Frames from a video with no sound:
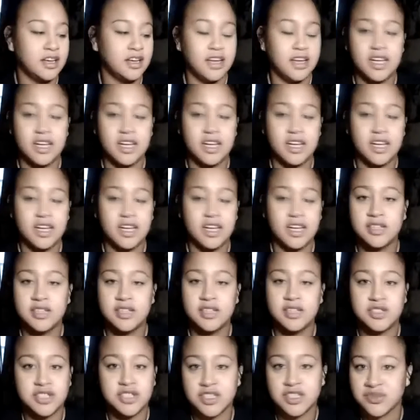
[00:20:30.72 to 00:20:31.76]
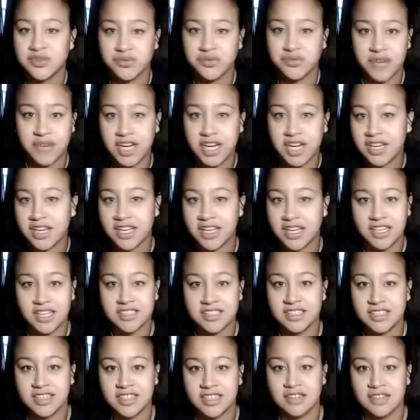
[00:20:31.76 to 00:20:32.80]
it's just
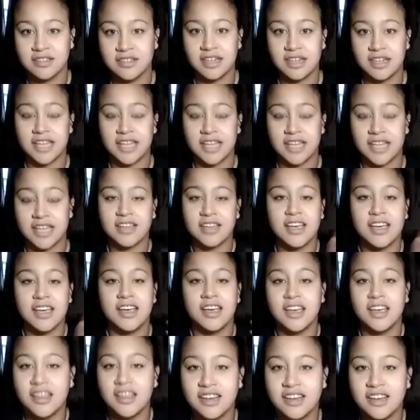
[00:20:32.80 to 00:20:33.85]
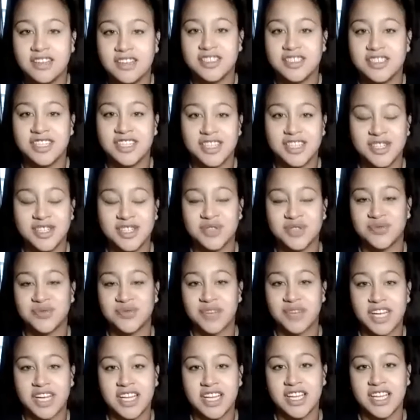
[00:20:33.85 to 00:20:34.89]
radiating, like, the energy is
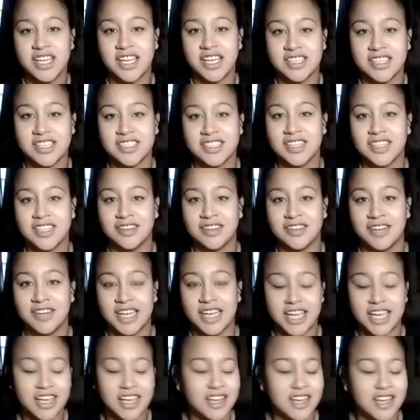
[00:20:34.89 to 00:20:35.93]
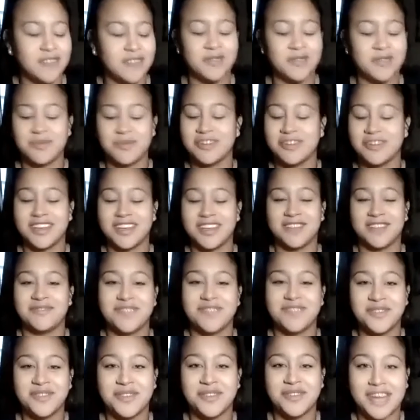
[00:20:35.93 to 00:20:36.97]
radiating, like, everybody can
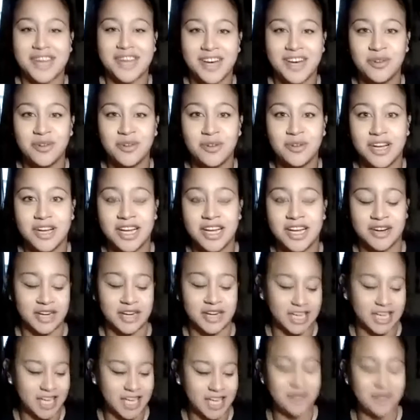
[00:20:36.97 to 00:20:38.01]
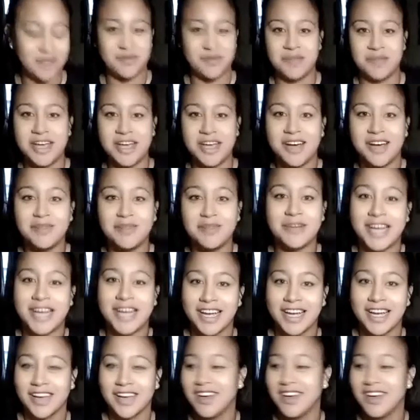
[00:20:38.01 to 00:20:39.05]
feel the aroha, and, like, even me, I'm
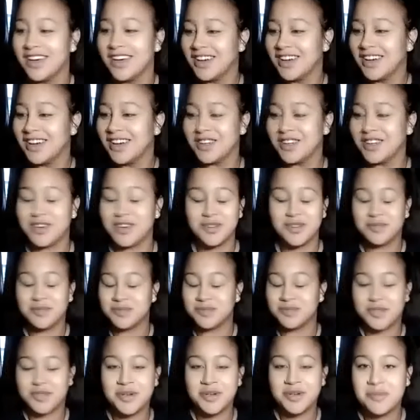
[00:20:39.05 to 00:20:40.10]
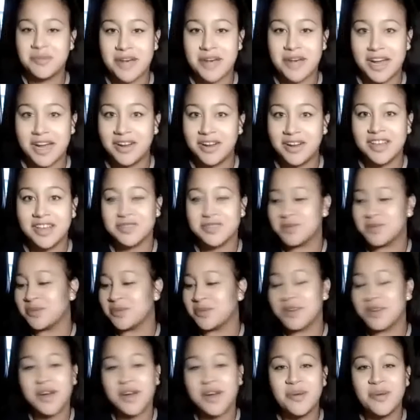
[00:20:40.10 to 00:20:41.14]
like, you know, doing my lives, but
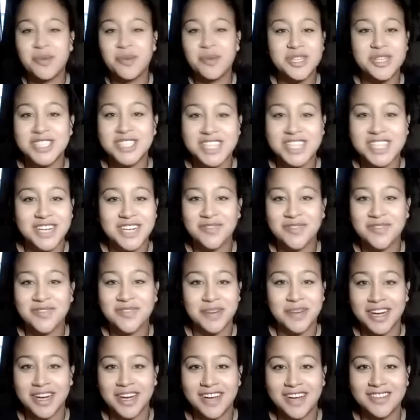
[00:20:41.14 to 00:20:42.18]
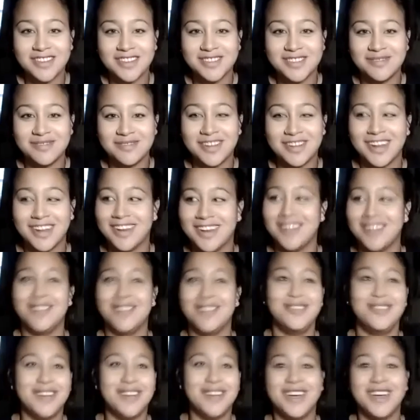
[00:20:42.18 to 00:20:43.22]
when I'm watching everybody else, I'm like,
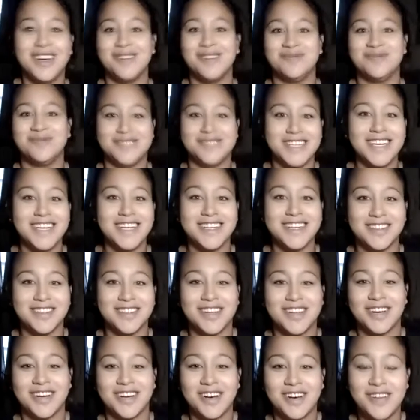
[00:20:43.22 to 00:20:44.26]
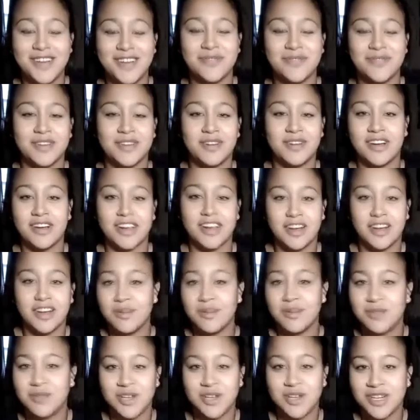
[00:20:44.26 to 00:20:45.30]
OMG, like, I feel like I'm
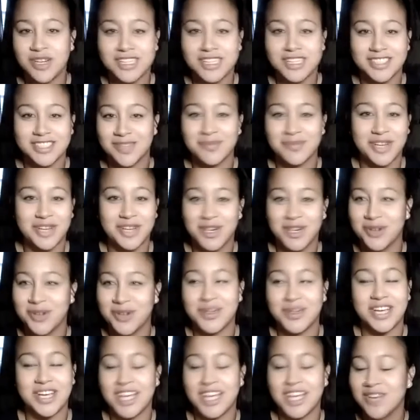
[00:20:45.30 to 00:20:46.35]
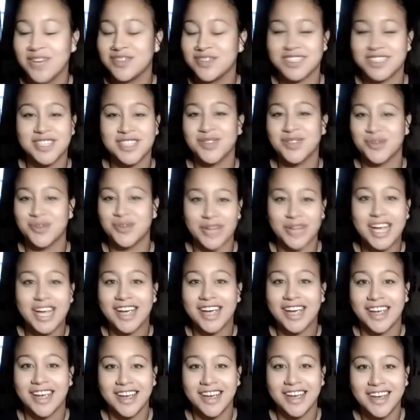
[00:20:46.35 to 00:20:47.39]
learning something new every single day,
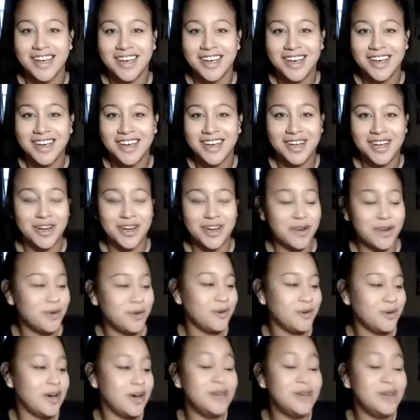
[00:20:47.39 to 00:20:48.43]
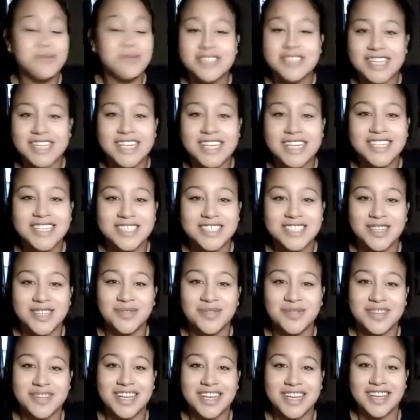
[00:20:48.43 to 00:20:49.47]
you know, or I'm saying
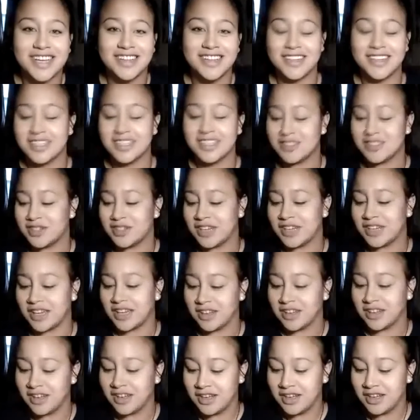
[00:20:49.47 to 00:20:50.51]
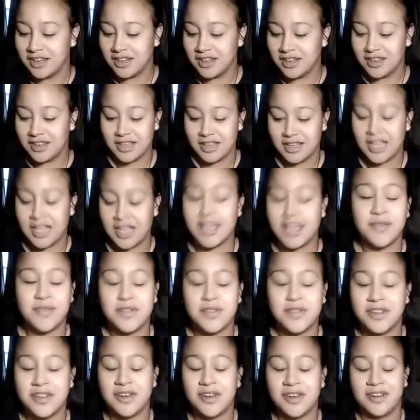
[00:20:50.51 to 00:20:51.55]
something, and then it's like, even
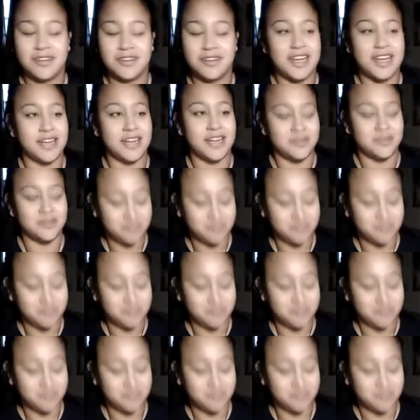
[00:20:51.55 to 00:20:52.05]
though, like,